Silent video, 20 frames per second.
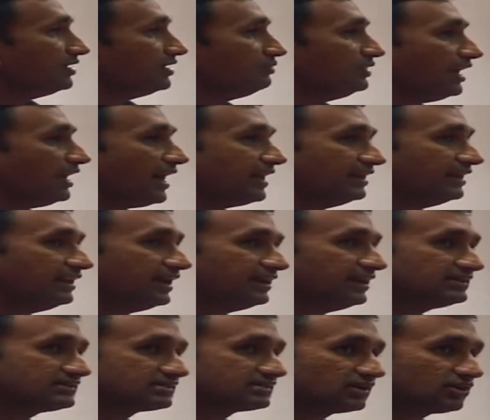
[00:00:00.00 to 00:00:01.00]
we
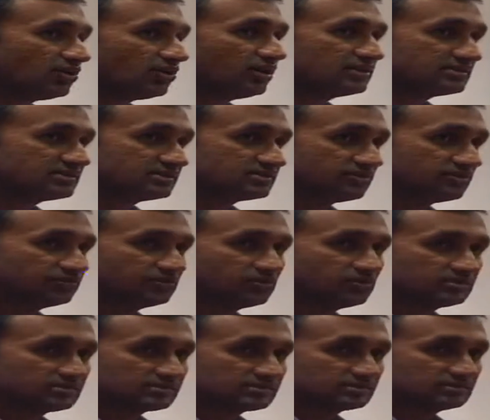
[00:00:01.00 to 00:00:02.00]
analyzed the causes of
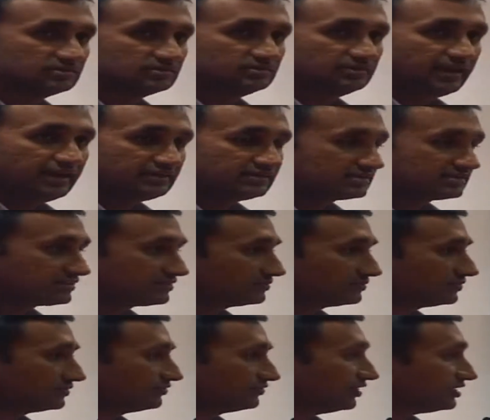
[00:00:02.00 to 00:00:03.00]
those deaths.
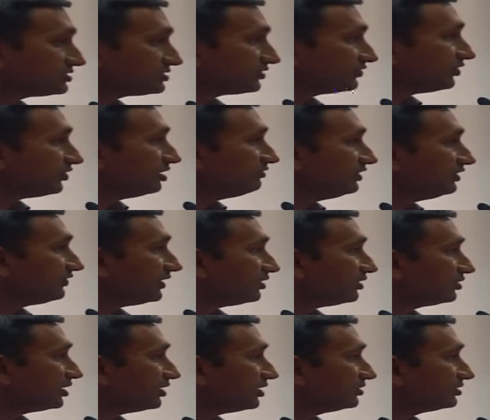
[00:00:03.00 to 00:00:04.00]
First of all, we found
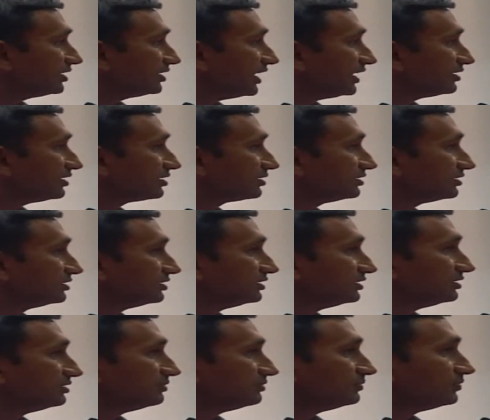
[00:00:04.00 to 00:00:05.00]
out that
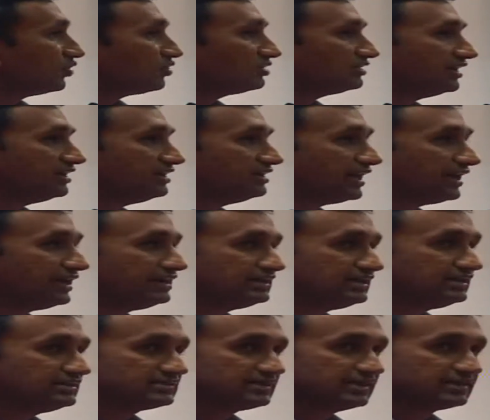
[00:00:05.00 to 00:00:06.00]
more than 90%
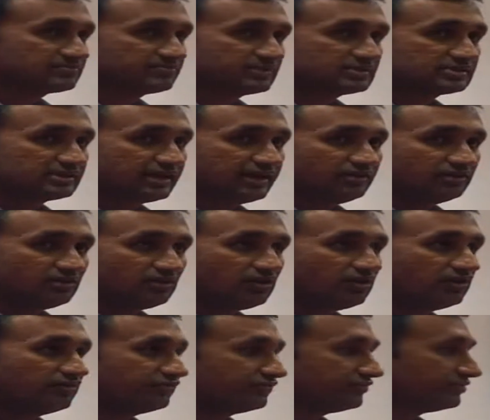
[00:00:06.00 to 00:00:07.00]

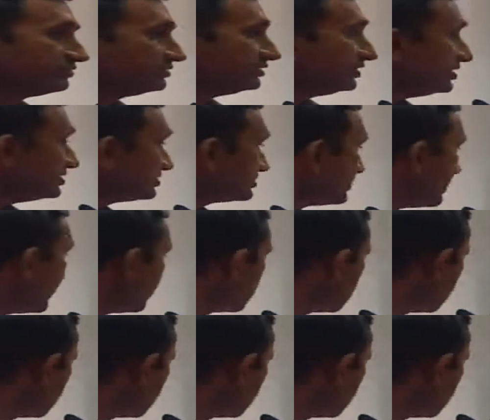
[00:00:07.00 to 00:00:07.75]
of these deaths